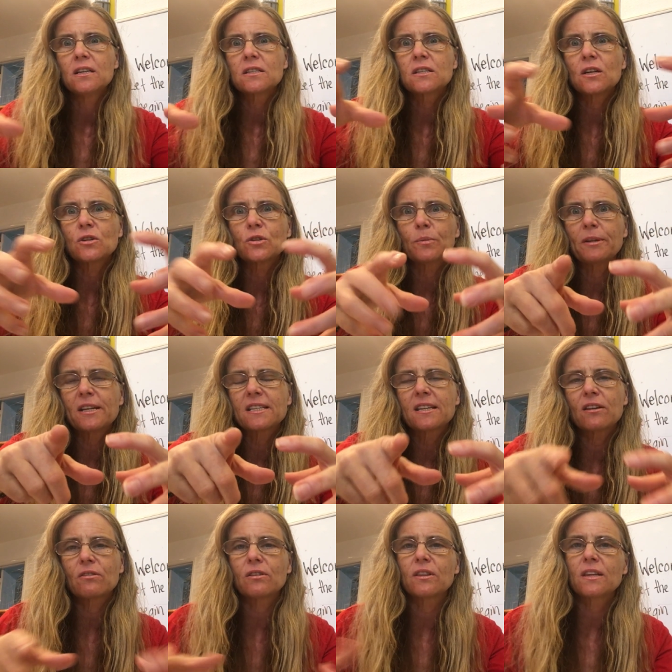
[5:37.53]
central place
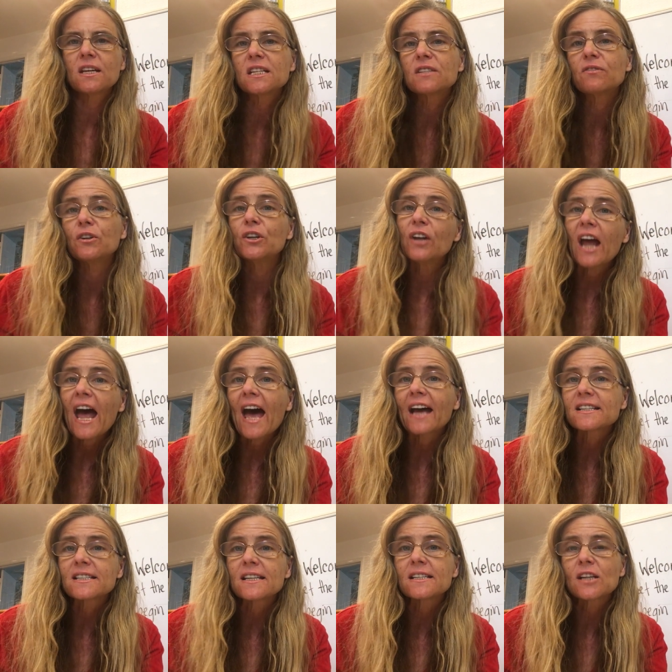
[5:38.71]
other than this for you to
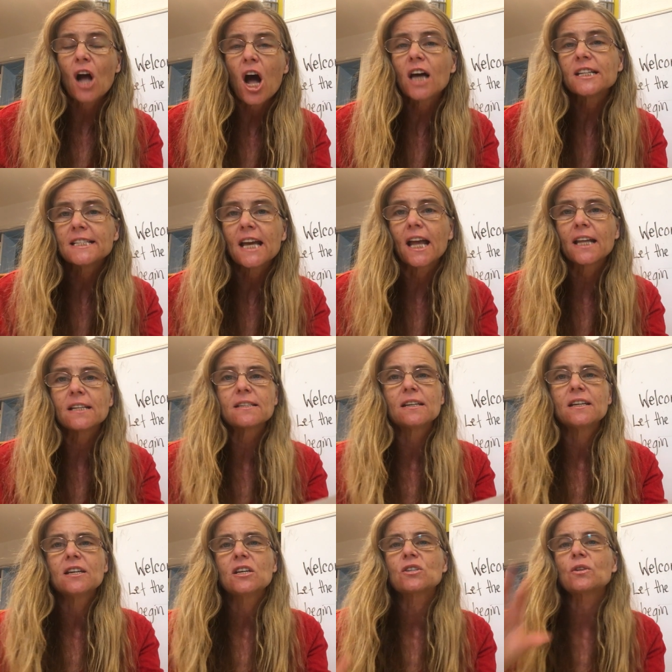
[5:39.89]
access content.
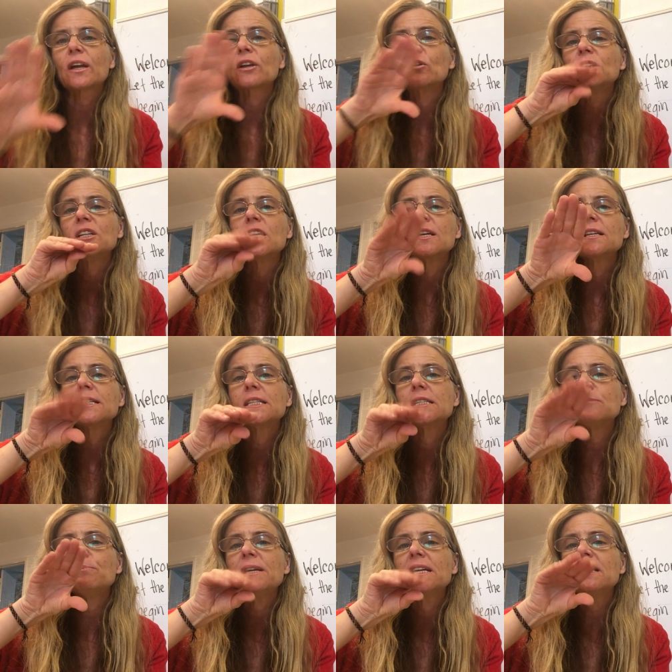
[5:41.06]
So I can only
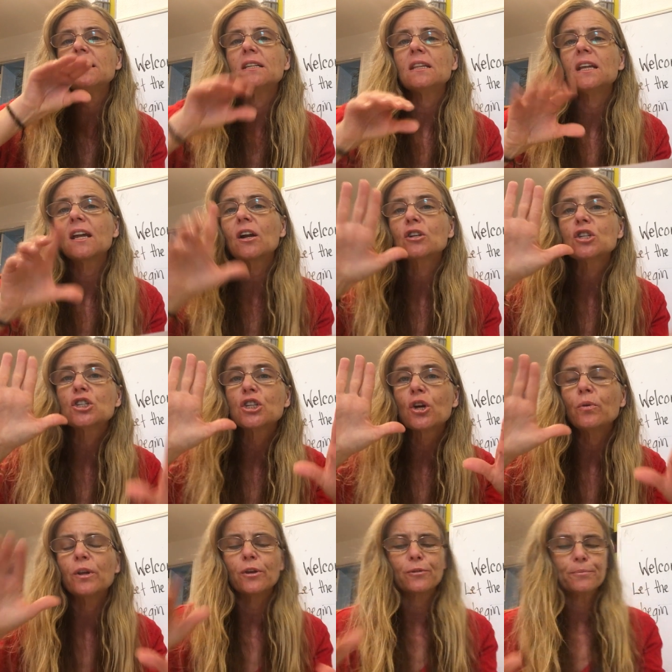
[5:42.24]
speak it into the air and
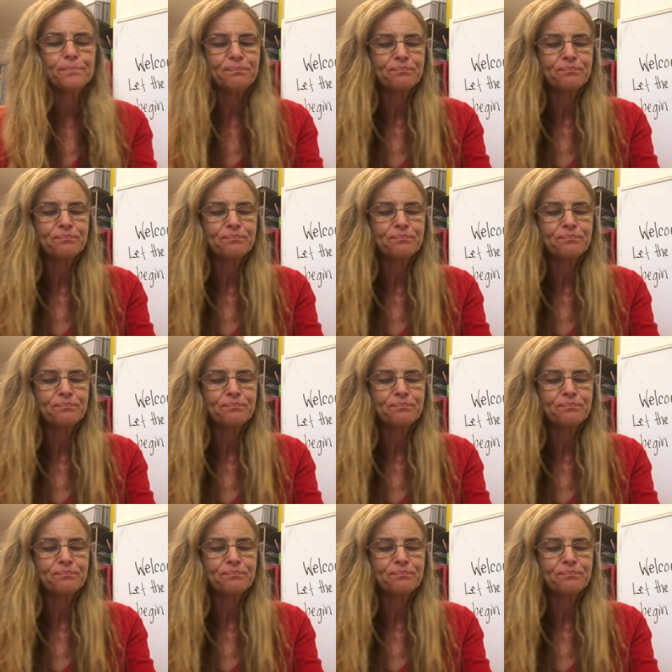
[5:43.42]
show you.